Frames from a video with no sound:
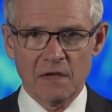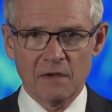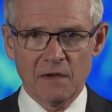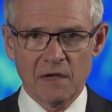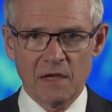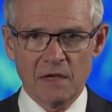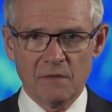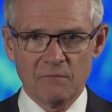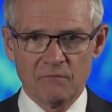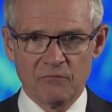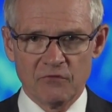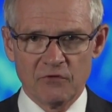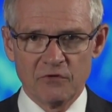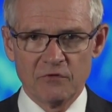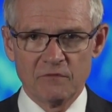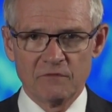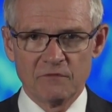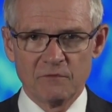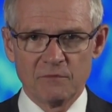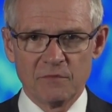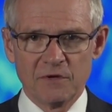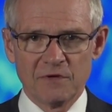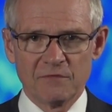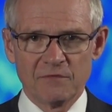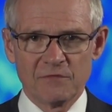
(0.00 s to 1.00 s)
It proved a
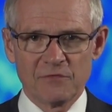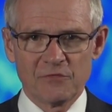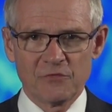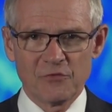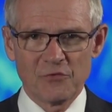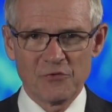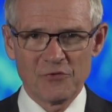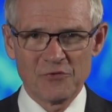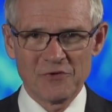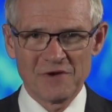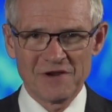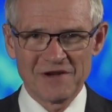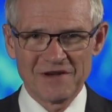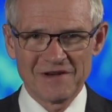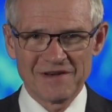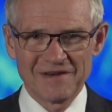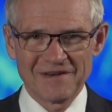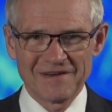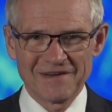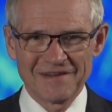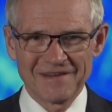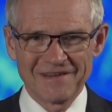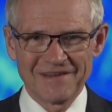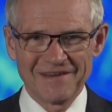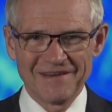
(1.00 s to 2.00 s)
bit of a thorn
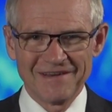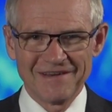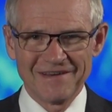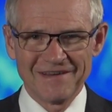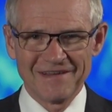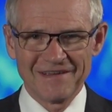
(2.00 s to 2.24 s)
in